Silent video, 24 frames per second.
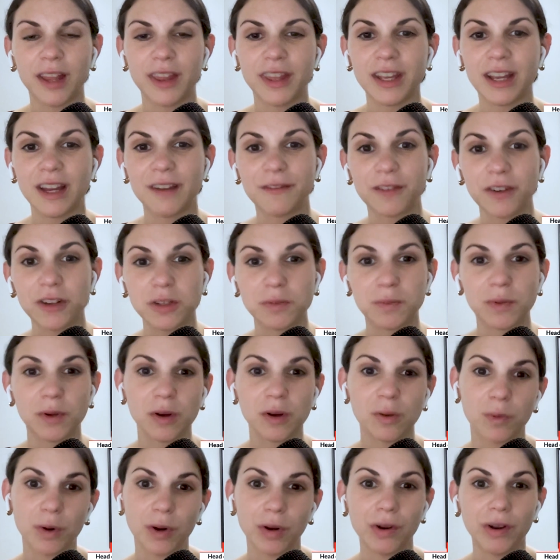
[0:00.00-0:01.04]
think at first we were
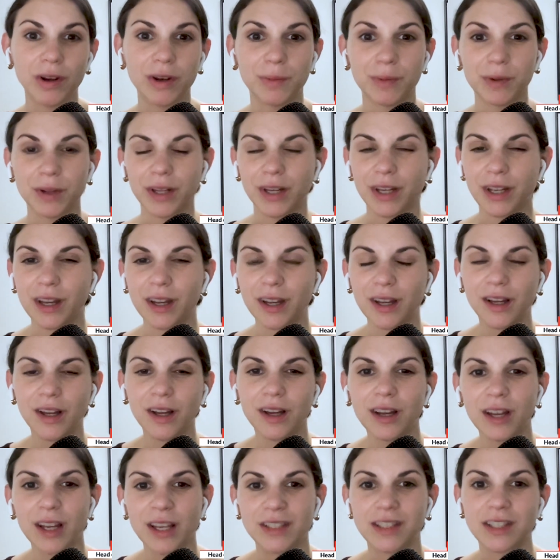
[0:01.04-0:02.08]
worried. We're like,
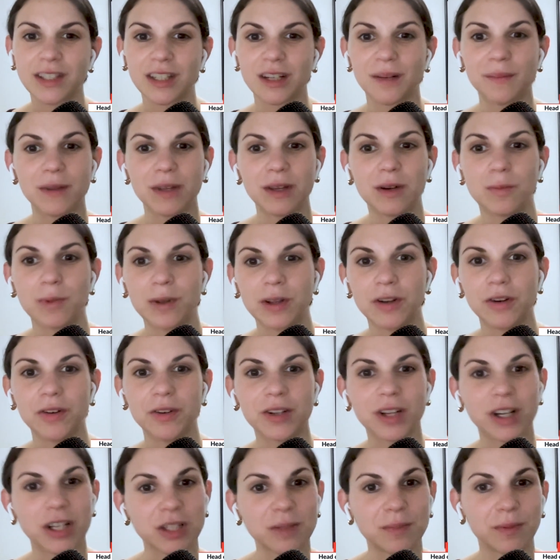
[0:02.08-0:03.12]
is this going to be a weird
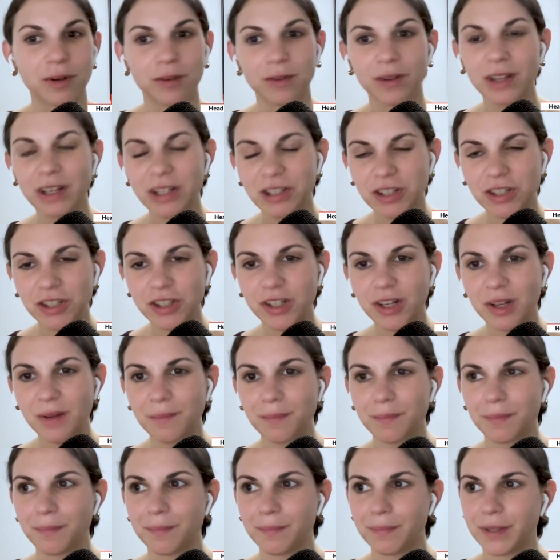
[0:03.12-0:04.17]
customer relationship?
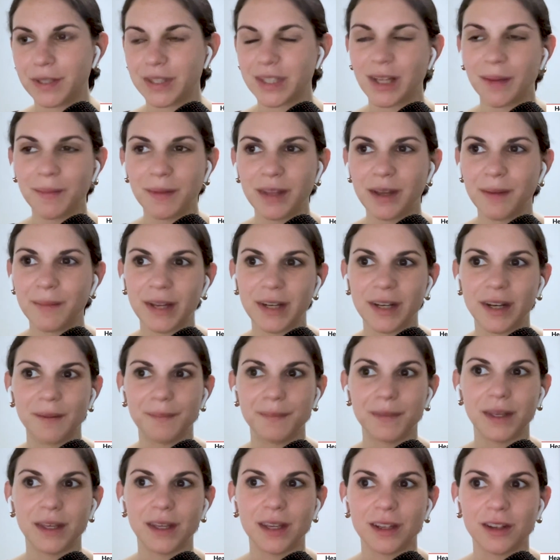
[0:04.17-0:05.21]
But some of them end up
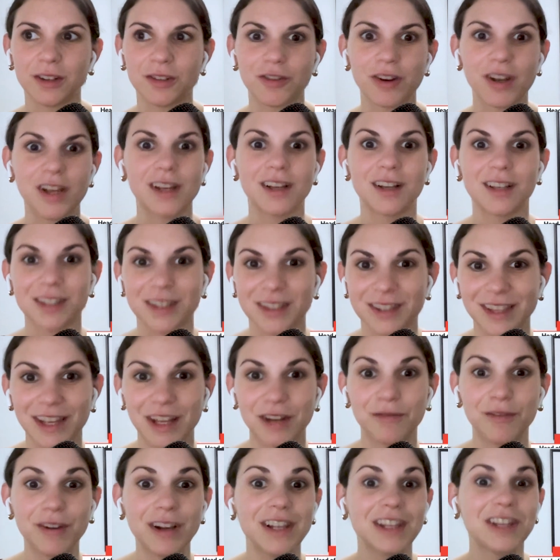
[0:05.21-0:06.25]
being great because
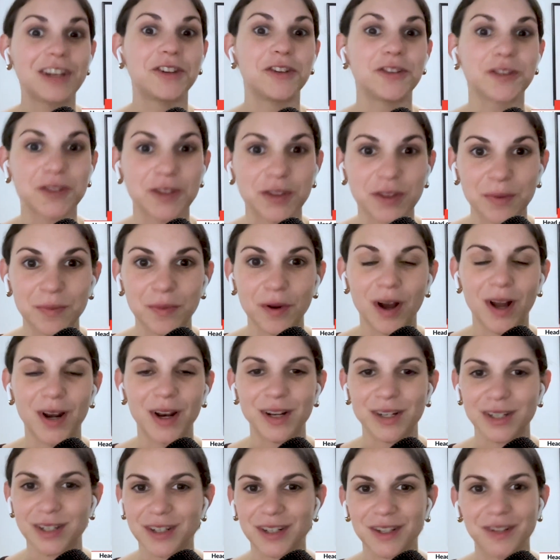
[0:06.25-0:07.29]
they really understood the
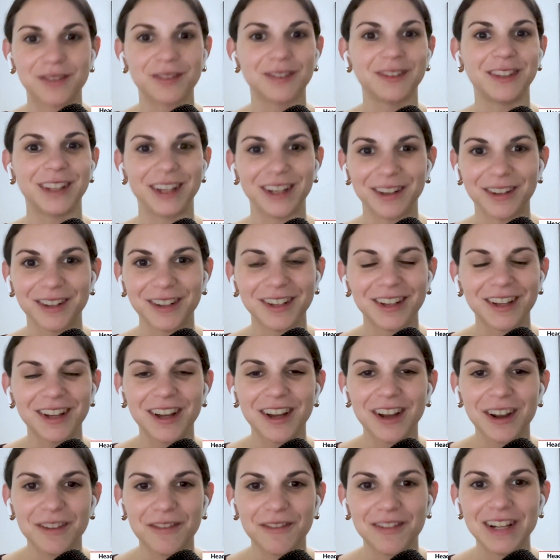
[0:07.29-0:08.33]
product and could like
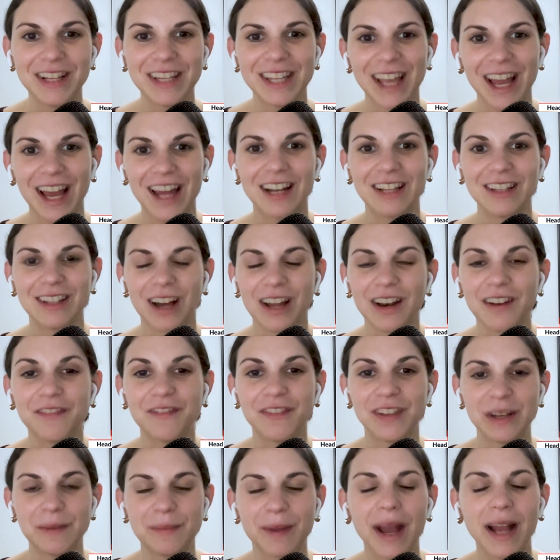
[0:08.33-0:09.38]
really had a lot of
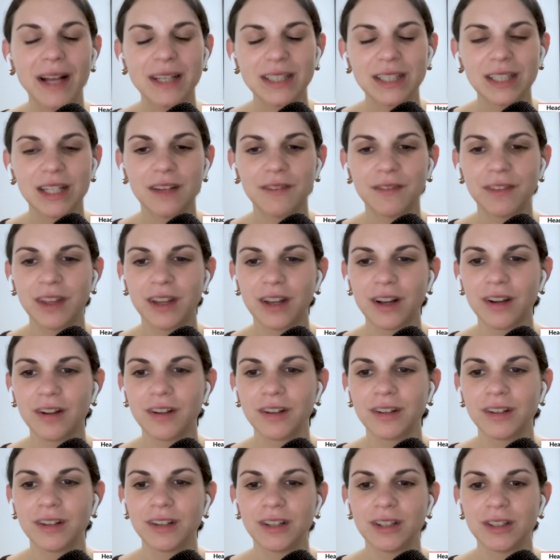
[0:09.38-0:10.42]
feedback to give there.
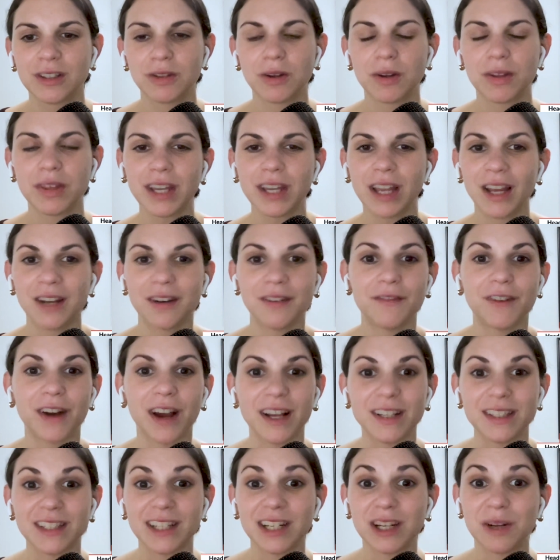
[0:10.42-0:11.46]
So I I'd
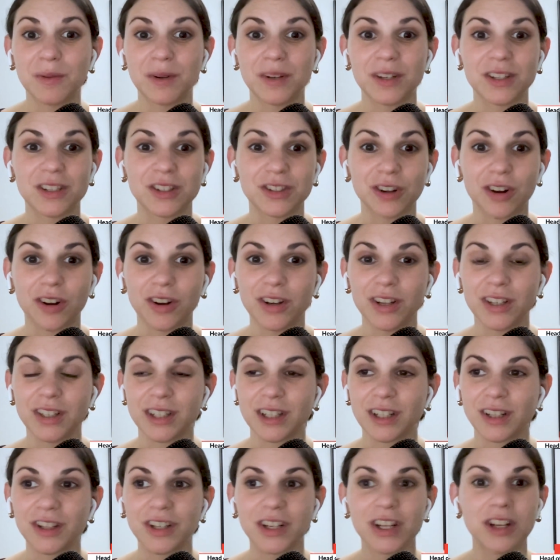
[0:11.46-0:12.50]
advise anyone to start is
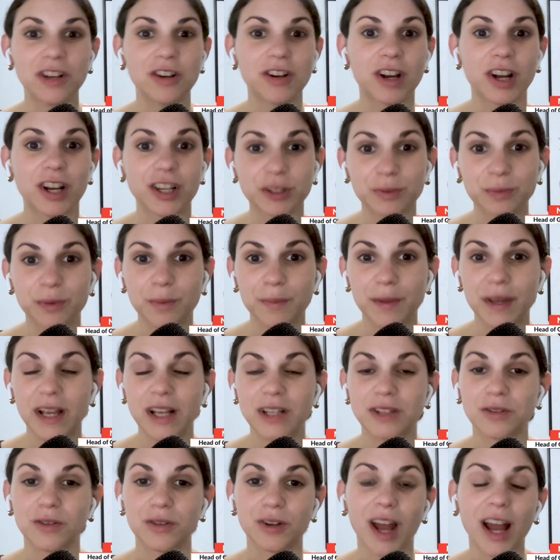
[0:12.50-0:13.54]
like look at your customer
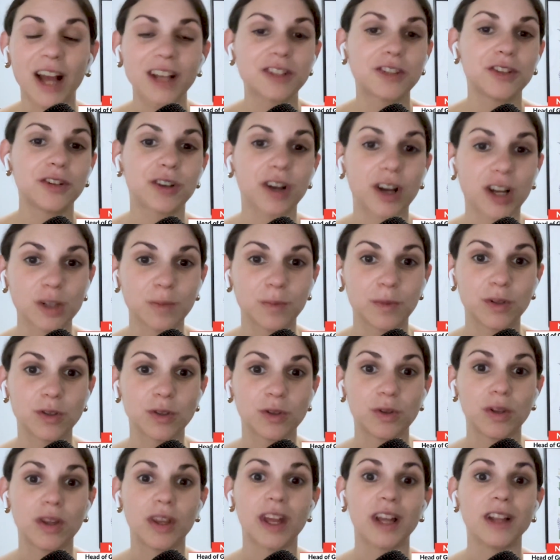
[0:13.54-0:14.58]
base or ask your customers
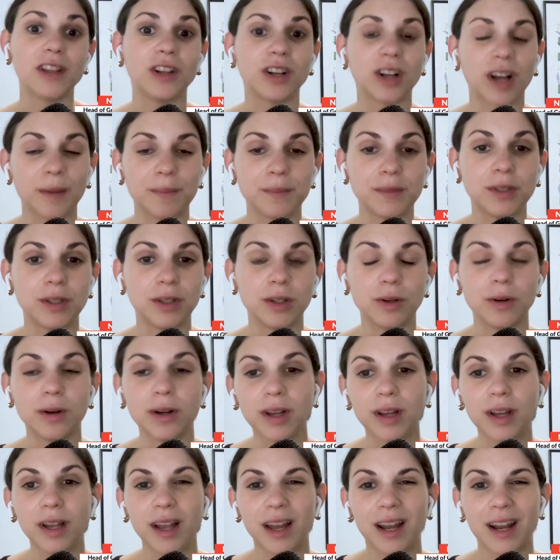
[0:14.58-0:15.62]
who they look up to.
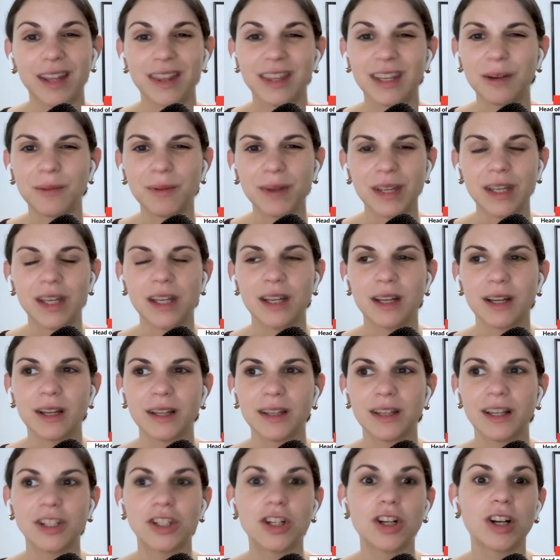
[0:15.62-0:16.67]
I think
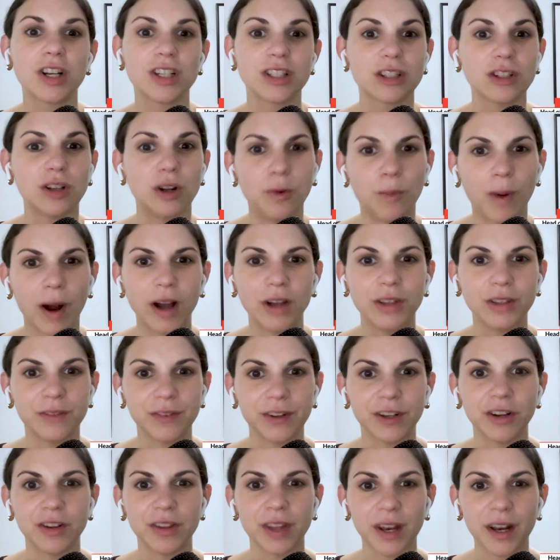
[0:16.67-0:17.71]
it took us a little while to
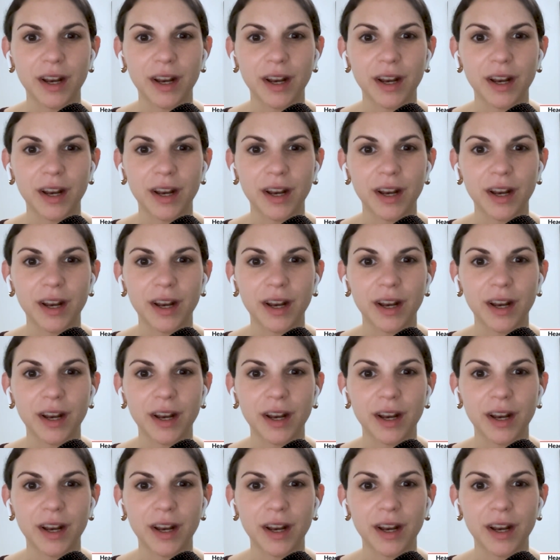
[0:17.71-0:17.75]
figure that